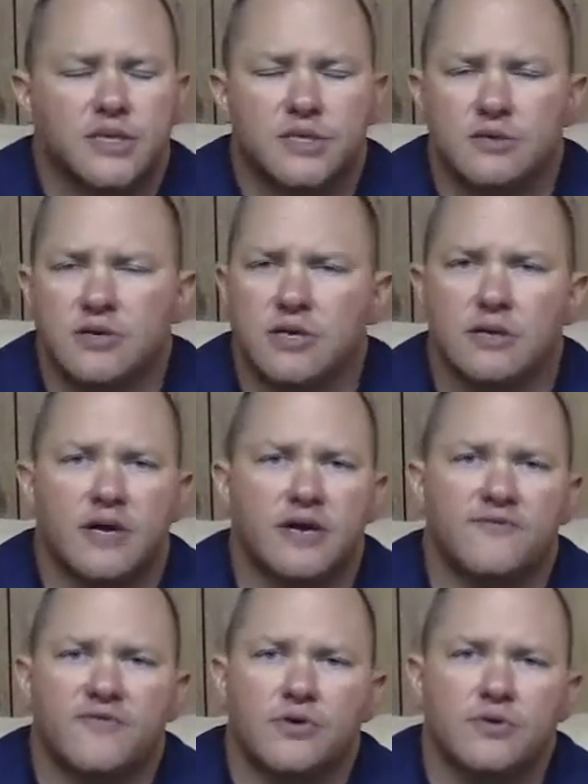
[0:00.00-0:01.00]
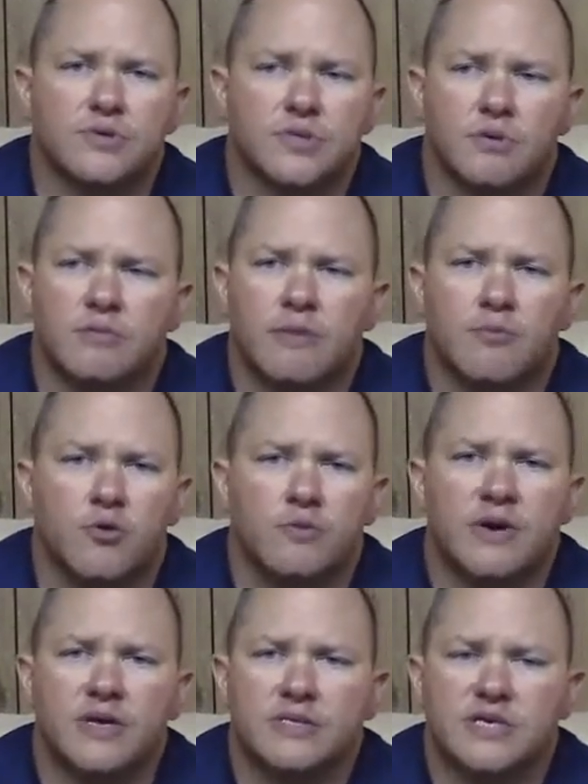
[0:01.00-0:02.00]
I still get a lot of views on my
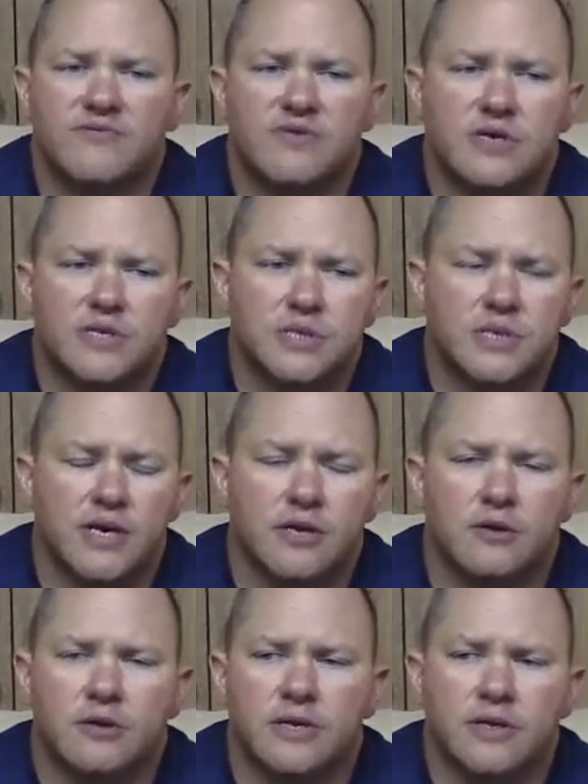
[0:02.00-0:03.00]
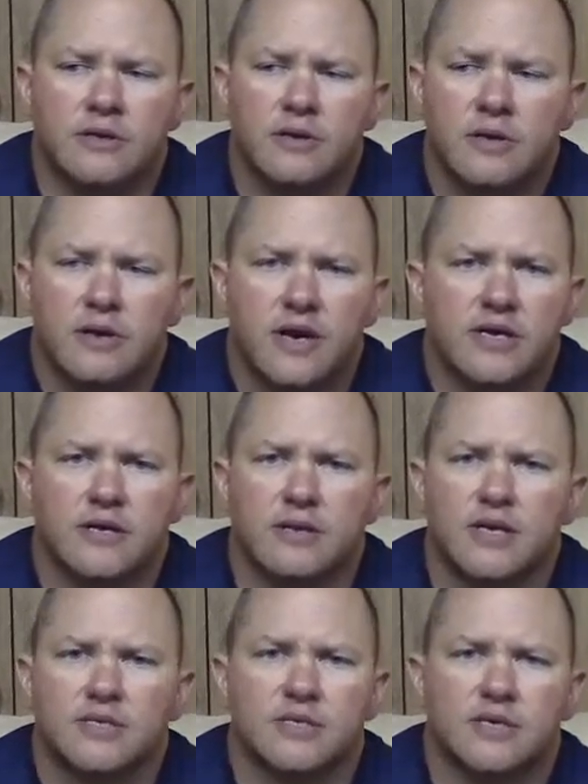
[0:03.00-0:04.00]
Mortarman T V channel, and I
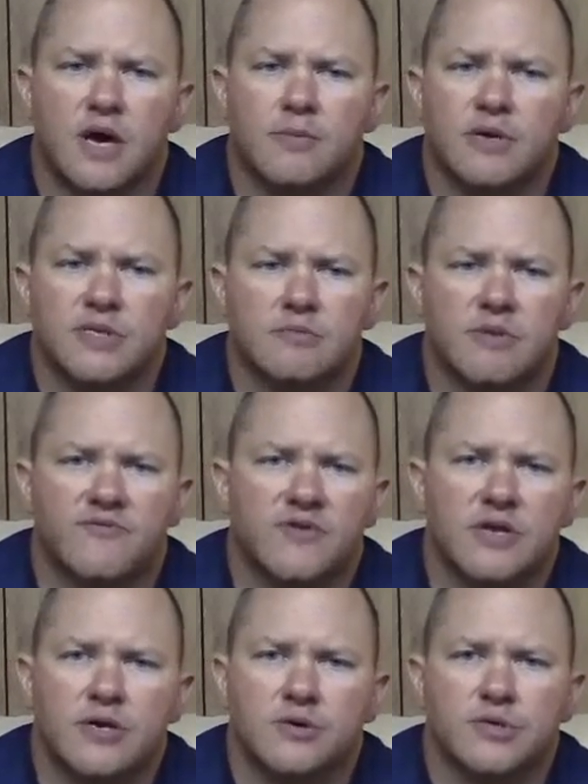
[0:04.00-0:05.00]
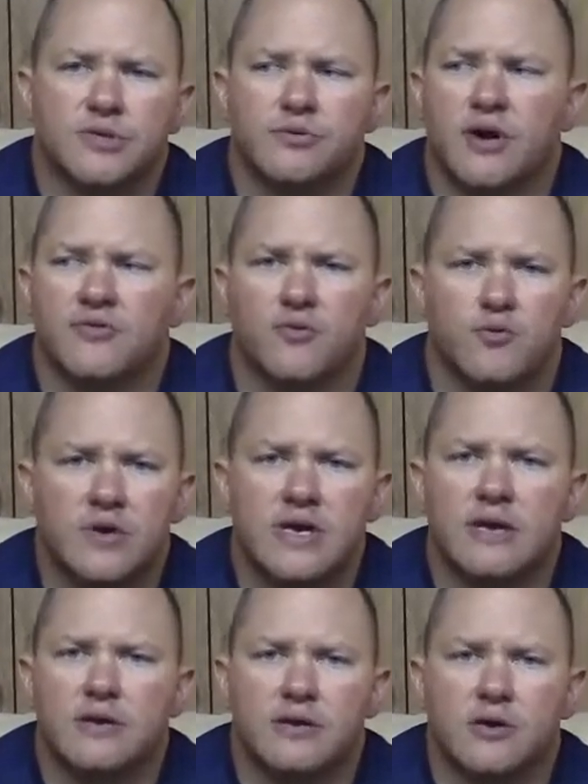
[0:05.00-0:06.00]
get lots of comments on my videos throughout the
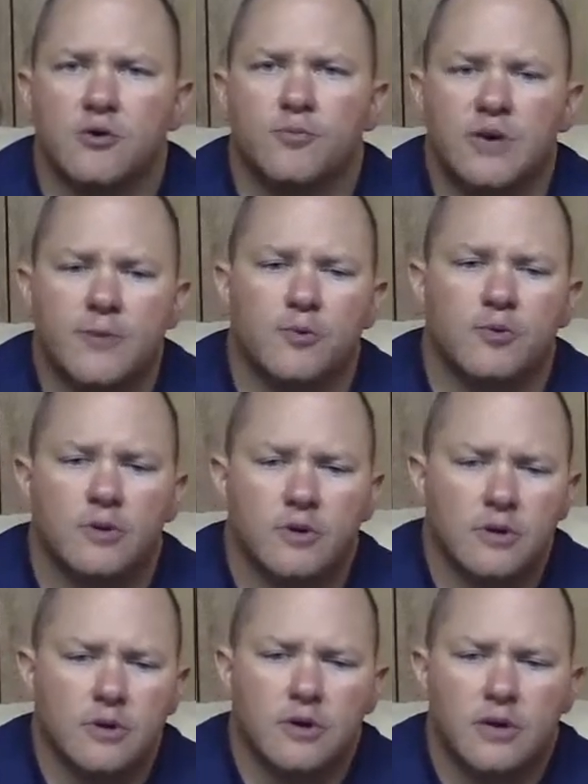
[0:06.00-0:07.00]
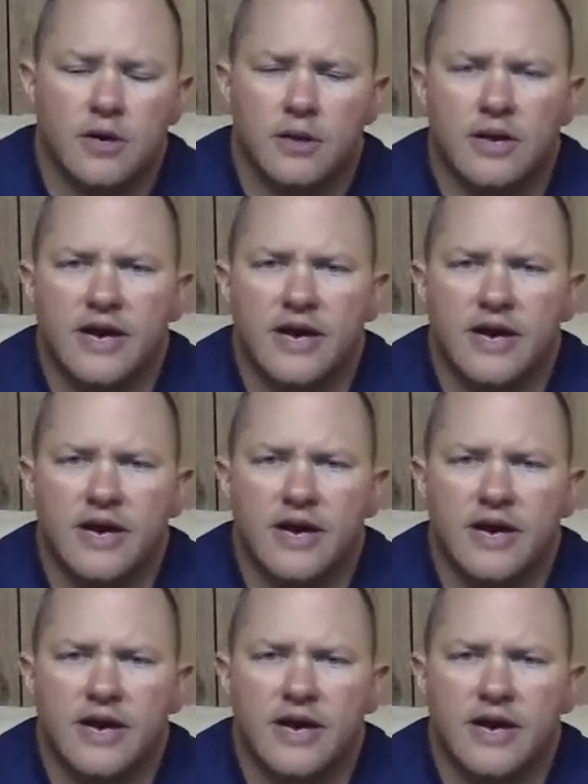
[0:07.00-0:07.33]
week, you know, people uh,